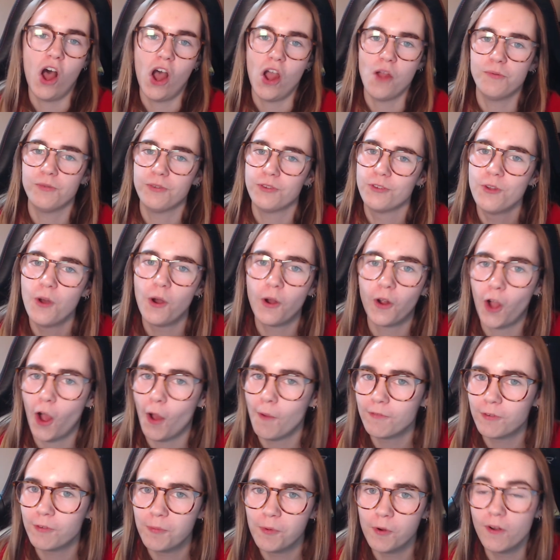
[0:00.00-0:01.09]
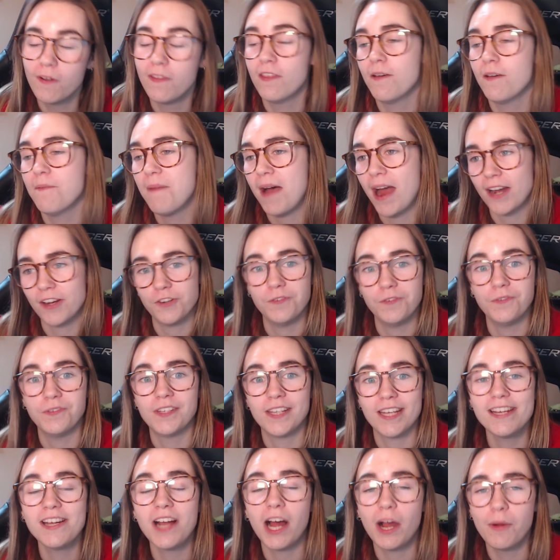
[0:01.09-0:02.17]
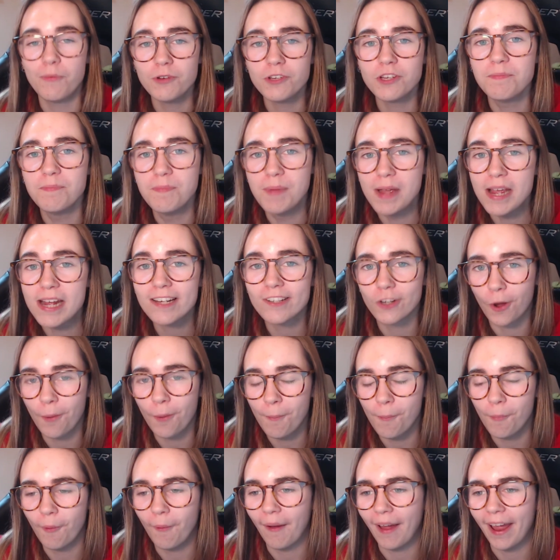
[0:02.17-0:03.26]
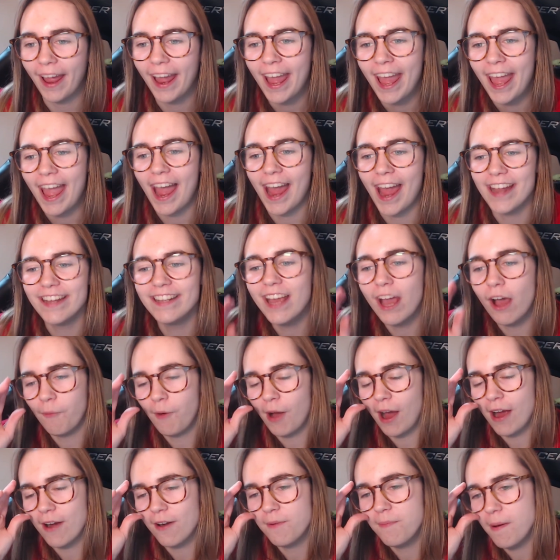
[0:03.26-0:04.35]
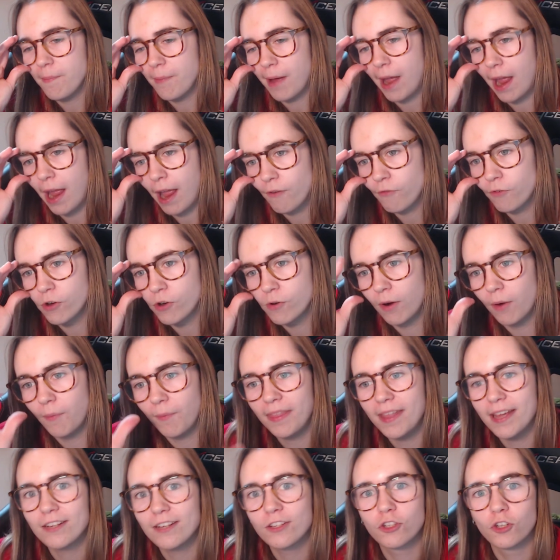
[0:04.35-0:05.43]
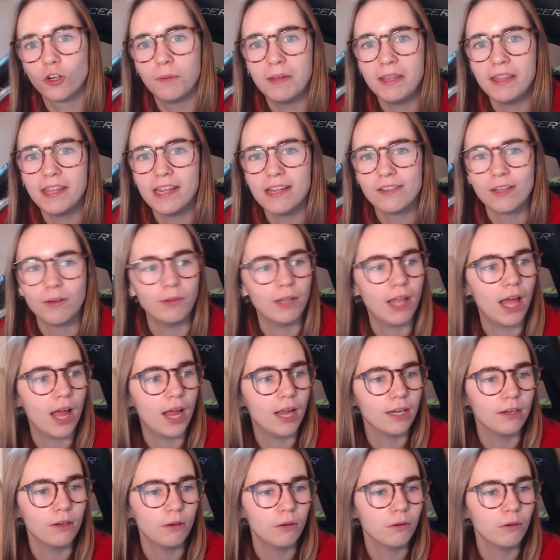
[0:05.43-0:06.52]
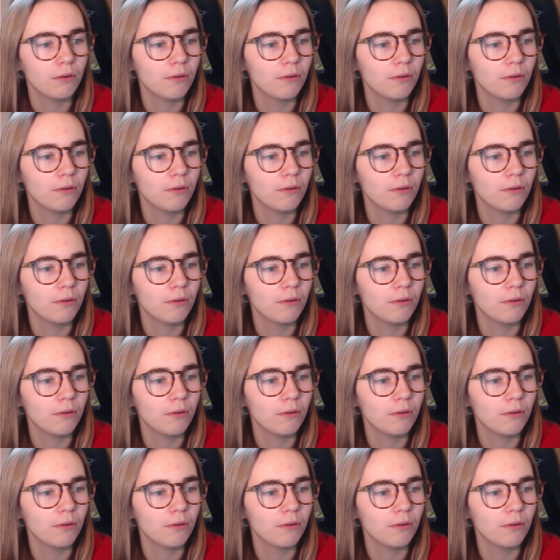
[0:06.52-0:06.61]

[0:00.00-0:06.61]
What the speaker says: I was not comfortable in them. As you've seen, I was a big tomboy. And yeah, I remember everyone, when they saw me in this, they were like,